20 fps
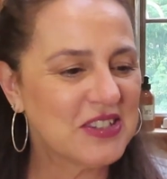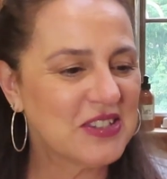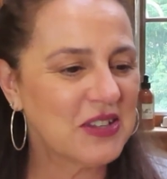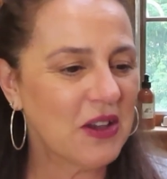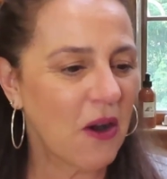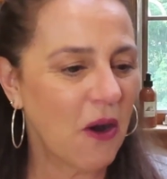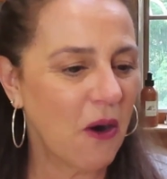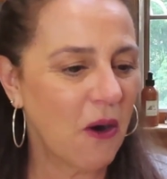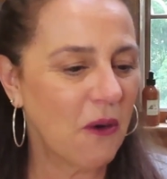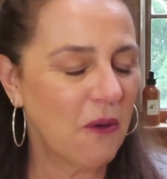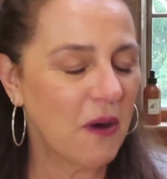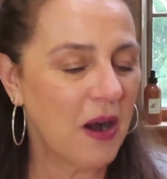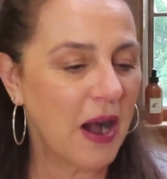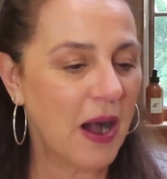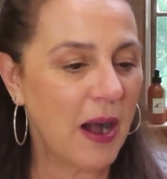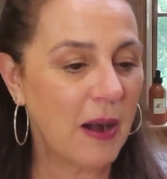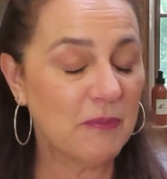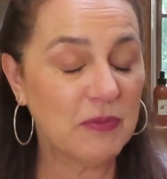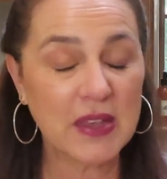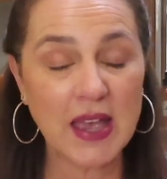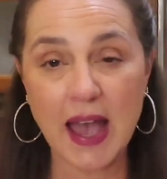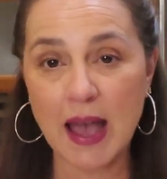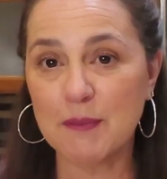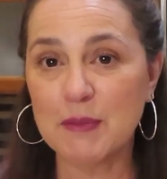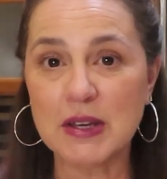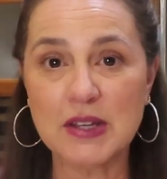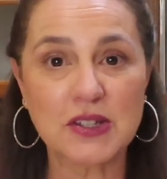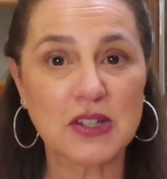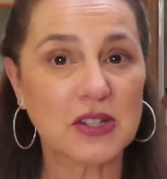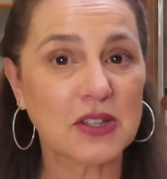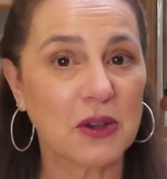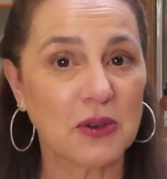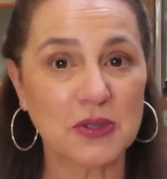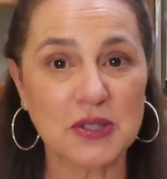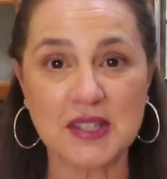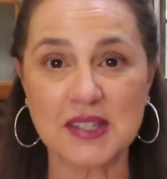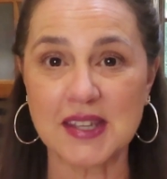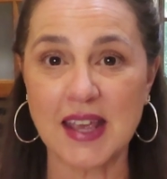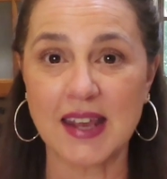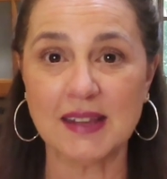So um, yeah, I'm gonna just go
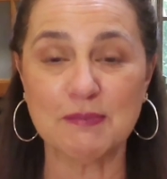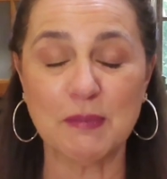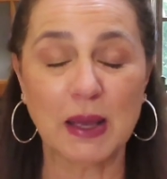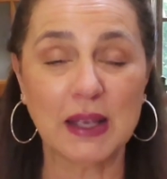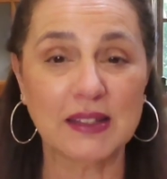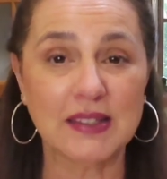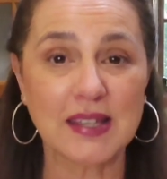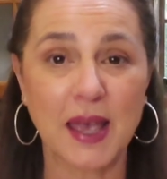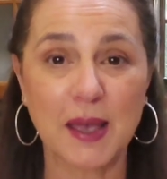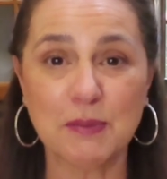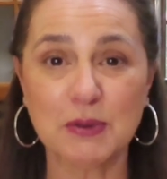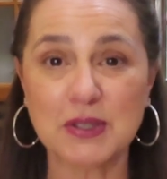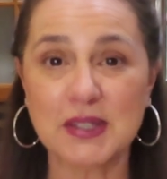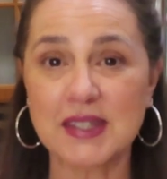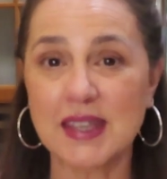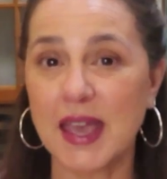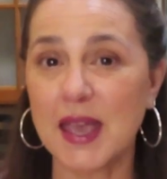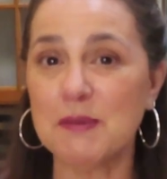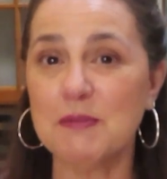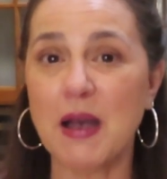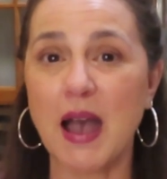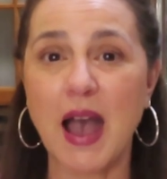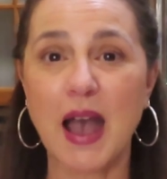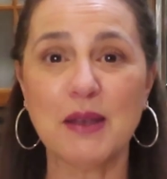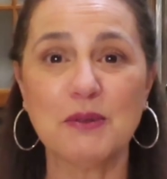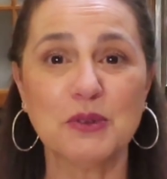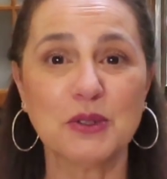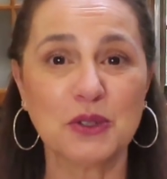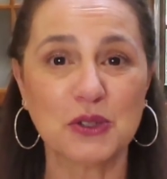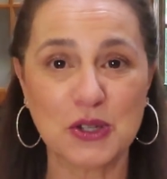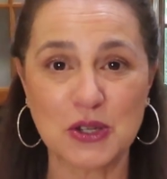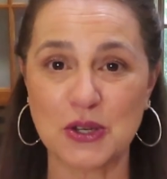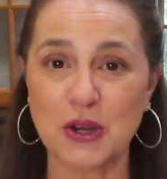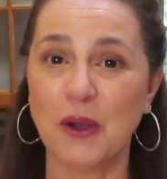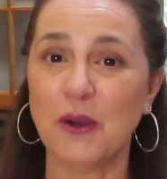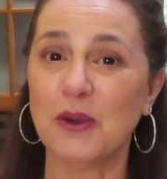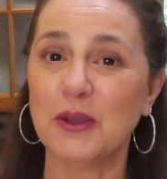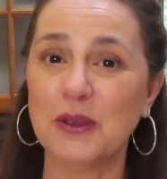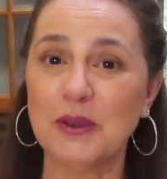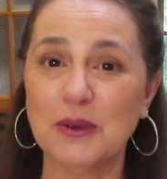set my tablescape. I will
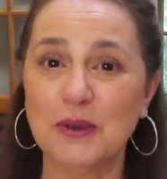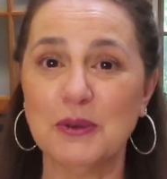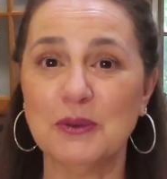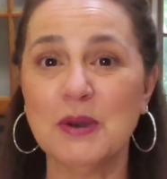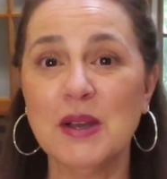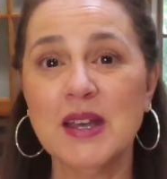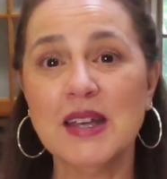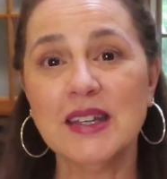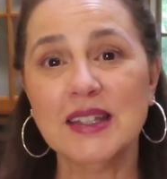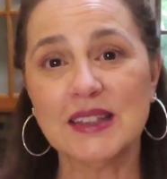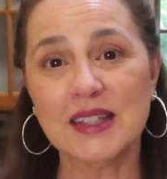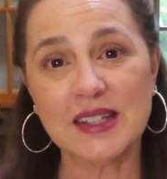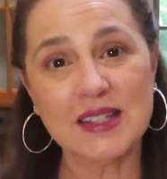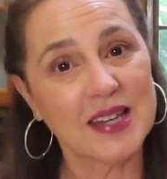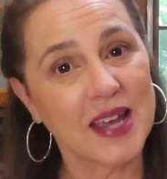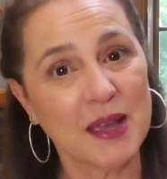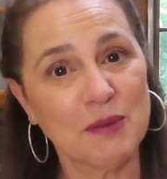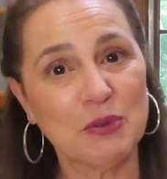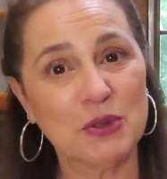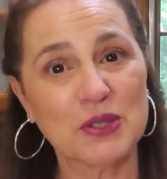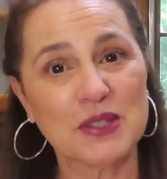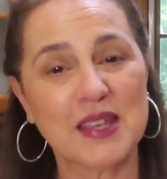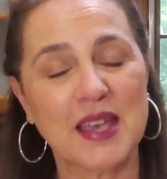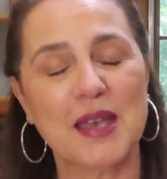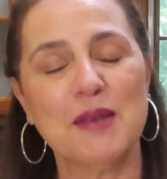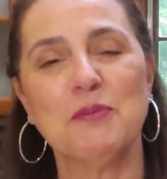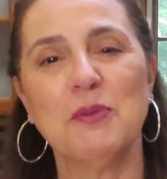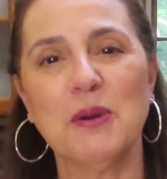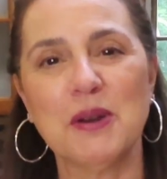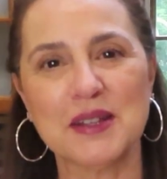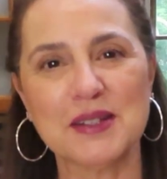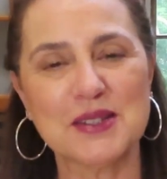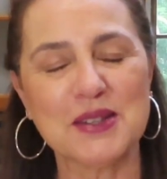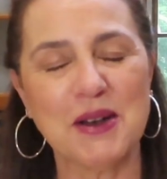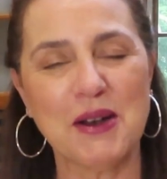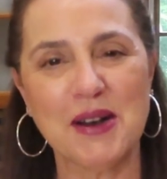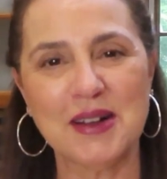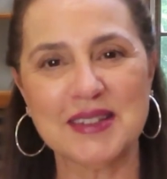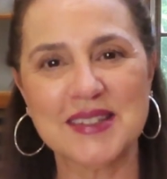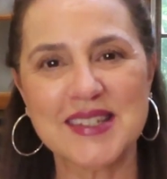show you the tablescape when it's
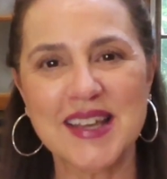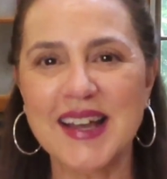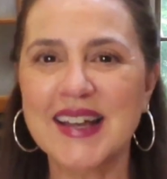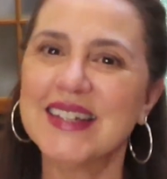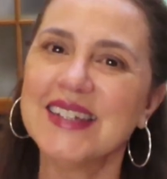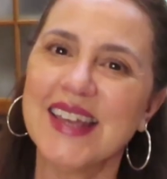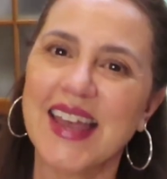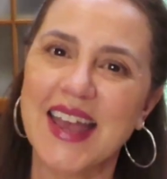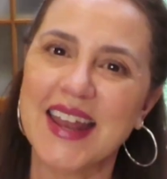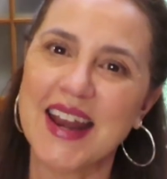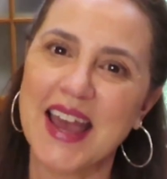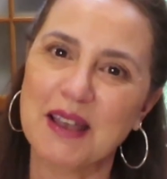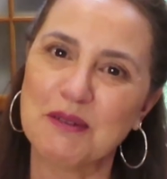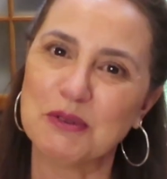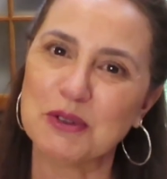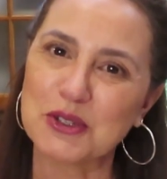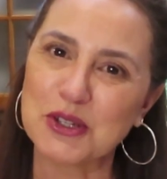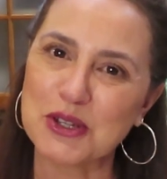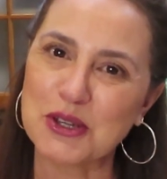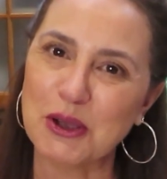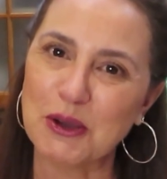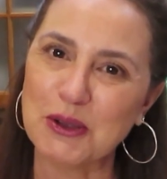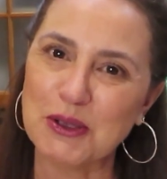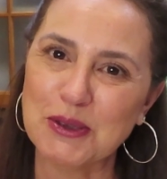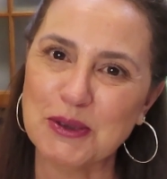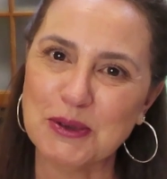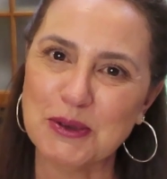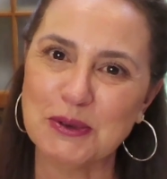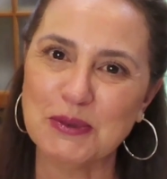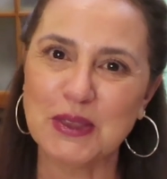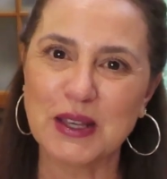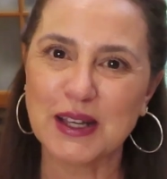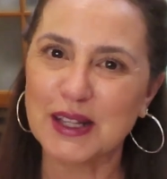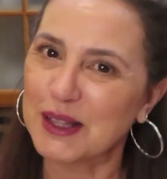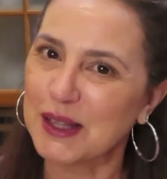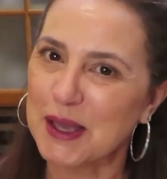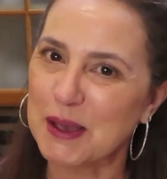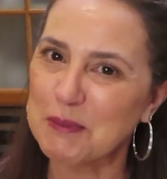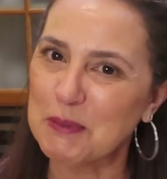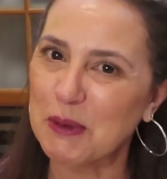all done and I will show you the
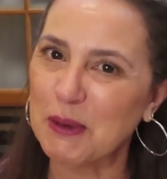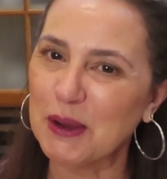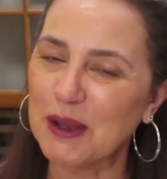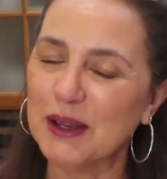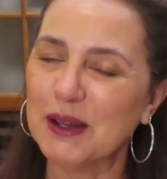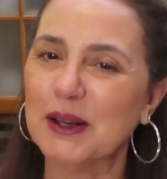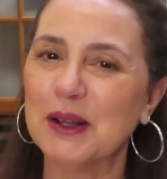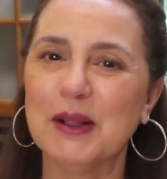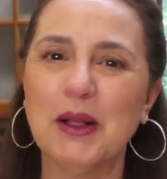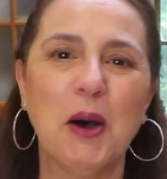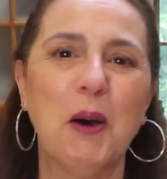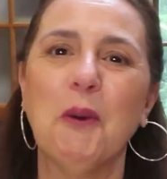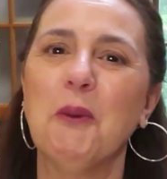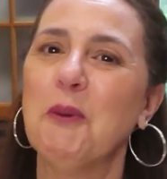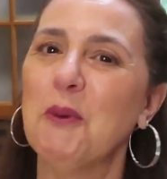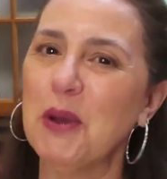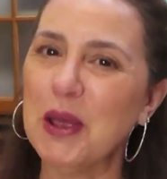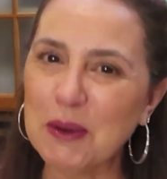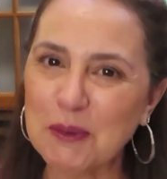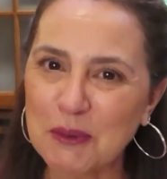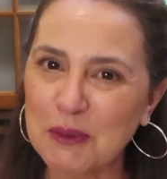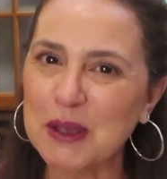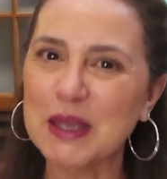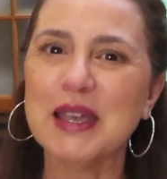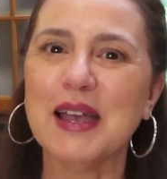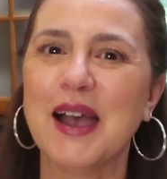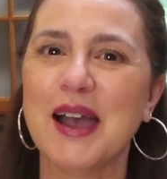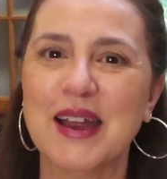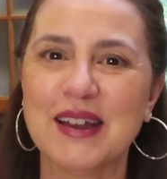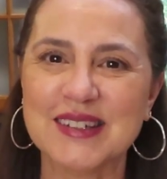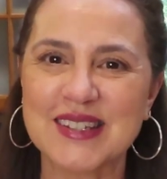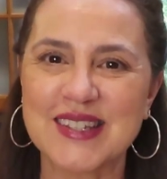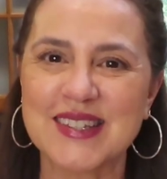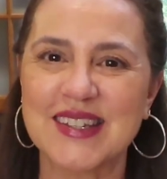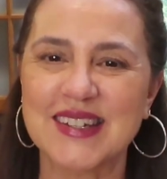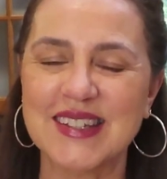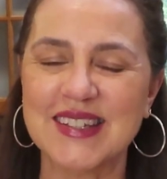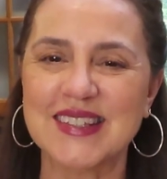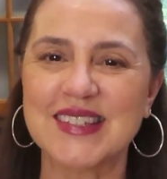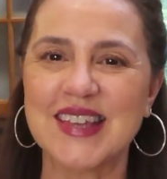clam boil when we are
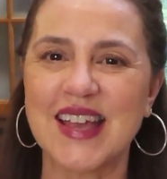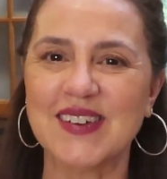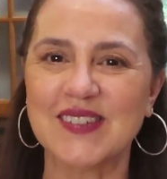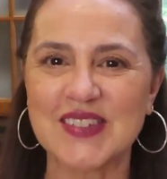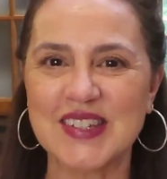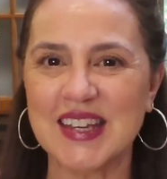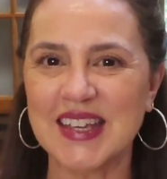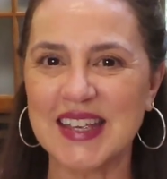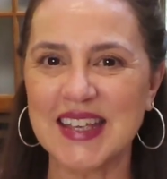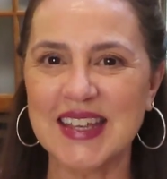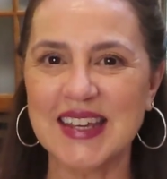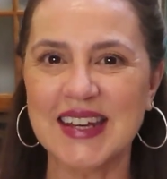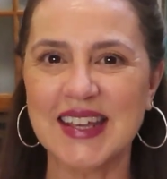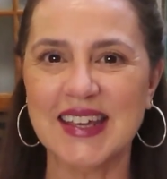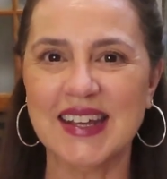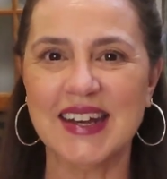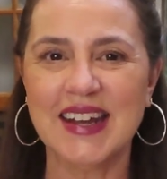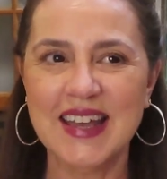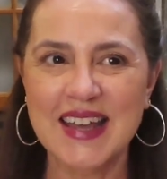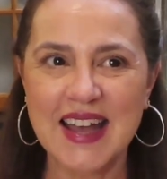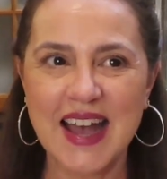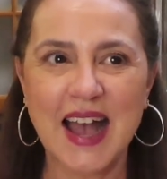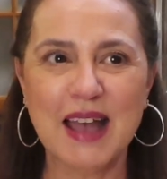sitting down to eat it.